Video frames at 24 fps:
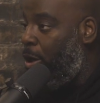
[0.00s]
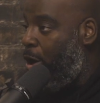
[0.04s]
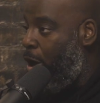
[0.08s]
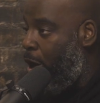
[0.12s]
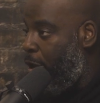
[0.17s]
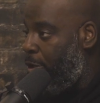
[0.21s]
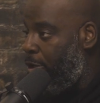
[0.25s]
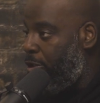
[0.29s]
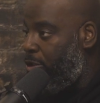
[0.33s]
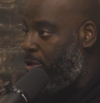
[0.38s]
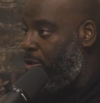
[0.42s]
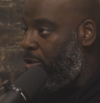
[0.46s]

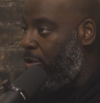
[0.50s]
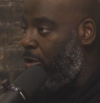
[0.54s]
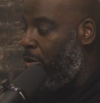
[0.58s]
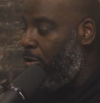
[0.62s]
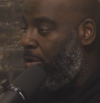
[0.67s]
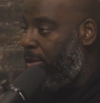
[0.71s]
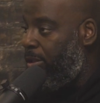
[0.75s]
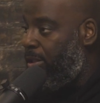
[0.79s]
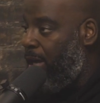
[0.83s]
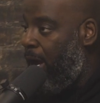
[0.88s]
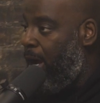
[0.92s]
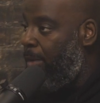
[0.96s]
garnish to go
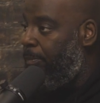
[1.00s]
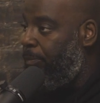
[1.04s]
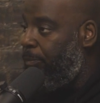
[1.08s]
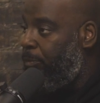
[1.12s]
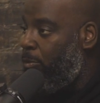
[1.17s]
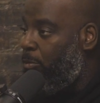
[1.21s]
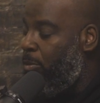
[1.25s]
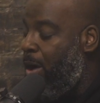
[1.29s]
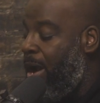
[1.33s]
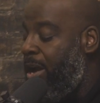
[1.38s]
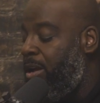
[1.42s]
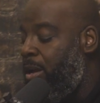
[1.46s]
on top,
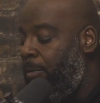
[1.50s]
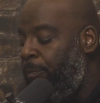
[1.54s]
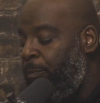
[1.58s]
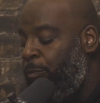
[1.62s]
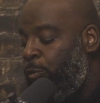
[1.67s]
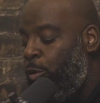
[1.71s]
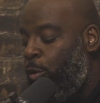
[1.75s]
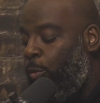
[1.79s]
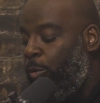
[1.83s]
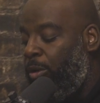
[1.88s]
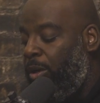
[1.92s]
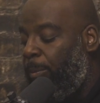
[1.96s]
right?
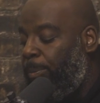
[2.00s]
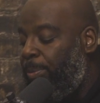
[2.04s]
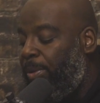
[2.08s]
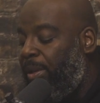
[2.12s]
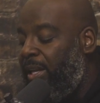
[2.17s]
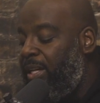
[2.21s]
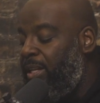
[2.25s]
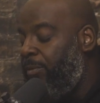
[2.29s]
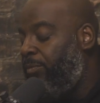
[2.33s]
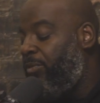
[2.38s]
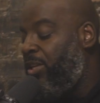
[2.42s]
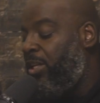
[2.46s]
With a
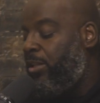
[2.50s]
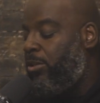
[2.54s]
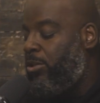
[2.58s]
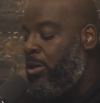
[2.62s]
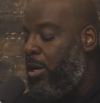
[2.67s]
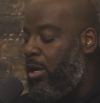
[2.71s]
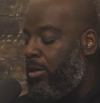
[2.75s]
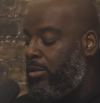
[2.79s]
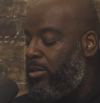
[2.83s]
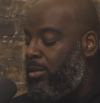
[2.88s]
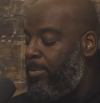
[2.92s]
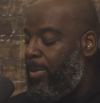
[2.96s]
plate that
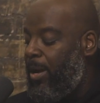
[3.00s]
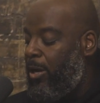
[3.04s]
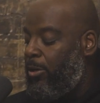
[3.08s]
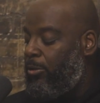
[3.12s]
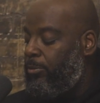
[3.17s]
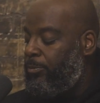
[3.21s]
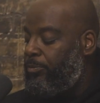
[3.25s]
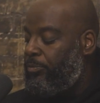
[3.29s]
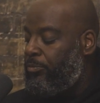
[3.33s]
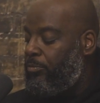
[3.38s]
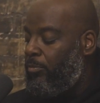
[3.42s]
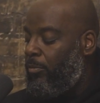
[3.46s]
talks
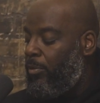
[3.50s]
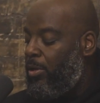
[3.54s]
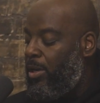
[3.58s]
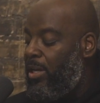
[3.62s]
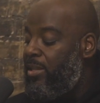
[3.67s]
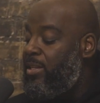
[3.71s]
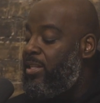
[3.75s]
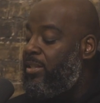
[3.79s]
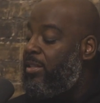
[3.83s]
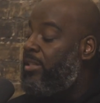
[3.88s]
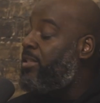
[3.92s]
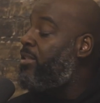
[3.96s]
about,
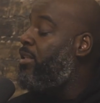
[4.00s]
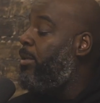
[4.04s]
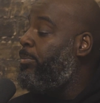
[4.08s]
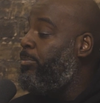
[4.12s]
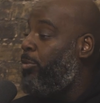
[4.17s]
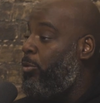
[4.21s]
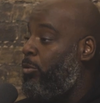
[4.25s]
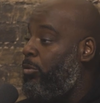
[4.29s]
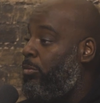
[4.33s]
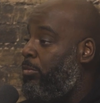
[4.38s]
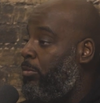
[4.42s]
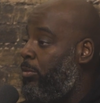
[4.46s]
and this is
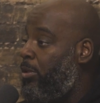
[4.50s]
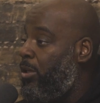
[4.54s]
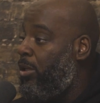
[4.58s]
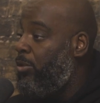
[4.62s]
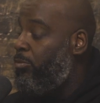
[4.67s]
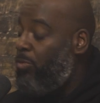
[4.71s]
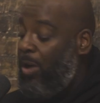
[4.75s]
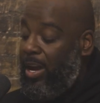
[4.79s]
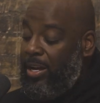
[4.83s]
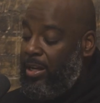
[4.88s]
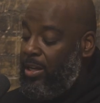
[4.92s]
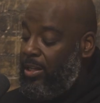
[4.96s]
simple,
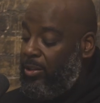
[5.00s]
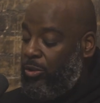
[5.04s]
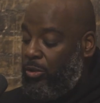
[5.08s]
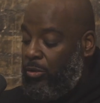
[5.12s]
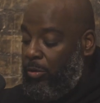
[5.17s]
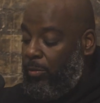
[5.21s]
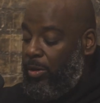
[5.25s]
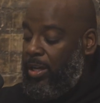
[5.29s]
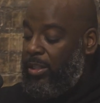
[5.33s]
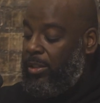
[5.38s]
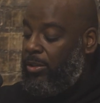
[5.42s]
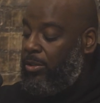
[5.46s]
and right, it's
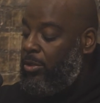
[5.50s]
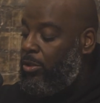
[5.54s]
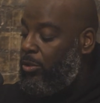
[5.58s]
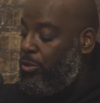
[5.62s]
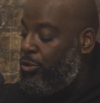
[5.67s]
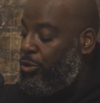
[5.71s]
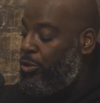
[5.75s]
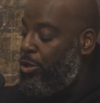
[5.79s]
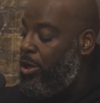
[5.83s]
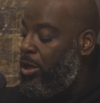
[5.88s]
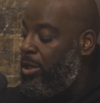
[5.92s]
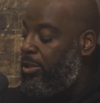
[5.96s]
grits,
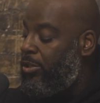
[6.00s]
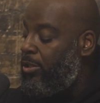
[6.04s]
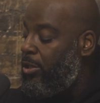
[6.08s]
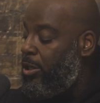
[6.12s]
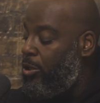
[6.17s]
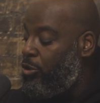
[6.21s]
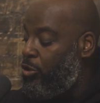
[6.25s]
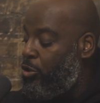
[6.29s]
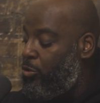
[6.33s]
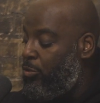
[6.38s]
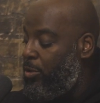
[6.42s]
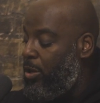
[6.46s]
sauce,
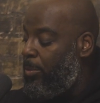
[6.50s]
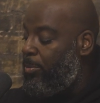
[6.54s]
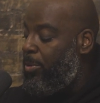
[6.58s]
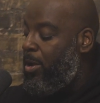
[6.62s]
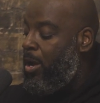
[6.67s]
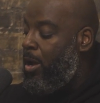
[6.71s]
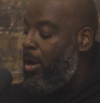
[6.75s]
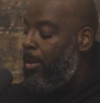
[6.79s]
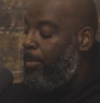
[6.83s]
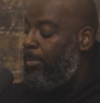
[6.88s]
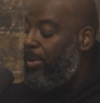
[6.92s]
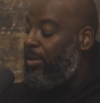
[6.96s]
and shrimp
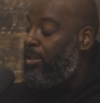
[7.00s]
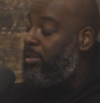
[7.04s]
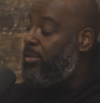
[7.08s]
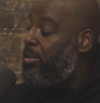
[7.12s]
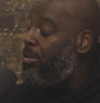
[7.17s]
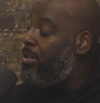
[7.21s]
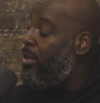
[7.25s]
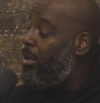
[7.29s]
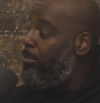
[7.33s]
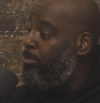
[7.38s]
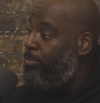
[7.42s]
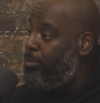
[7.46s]
but it's
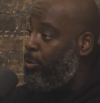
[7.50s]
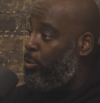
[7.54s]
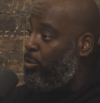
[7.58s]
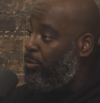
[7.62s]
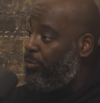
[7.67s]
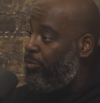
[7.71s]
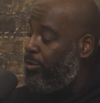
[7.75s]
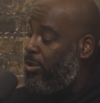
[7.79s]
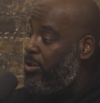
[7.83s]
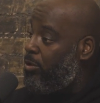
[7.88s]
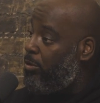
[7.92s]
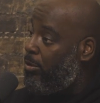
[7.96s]
done
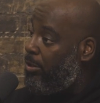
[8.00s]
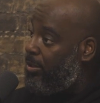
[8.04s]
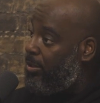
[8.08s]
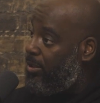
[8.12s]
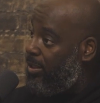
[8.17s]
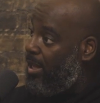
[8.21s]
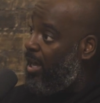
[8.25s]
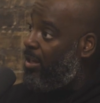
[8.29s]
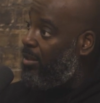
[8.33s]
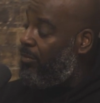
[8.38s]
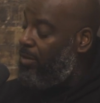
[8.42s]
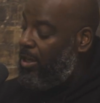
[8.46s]
beautifully, so it's
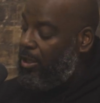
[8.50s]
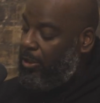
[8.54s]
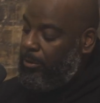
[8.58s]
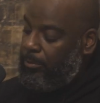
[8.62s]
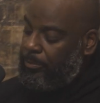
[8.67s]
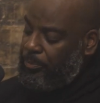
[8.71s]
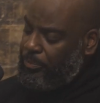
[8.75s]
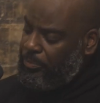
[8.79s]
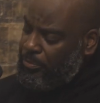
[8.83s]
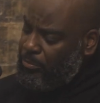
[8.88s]
mm-hmm. elevated.